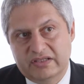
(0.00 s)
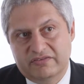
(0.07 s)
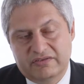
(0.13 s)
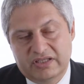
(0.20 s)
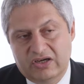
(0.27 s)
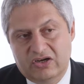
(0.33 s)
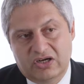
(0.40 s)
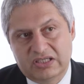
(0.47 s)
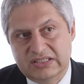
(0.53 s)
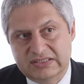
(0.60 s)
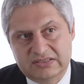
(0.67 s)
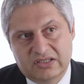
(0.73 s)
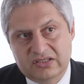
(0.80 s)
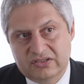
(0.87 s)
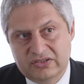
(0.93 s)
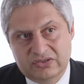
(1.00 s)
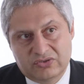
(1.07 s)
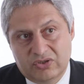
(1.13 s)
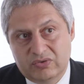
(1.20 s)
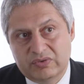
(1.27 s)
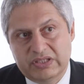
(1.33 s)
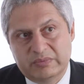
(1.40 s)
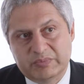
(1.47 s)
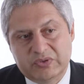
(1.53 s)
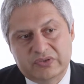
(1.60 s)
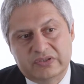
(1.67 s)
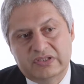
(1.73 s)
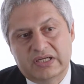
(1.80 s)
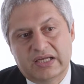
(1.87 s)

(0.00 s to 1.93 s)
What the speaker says: the heart is not going to grow anymore,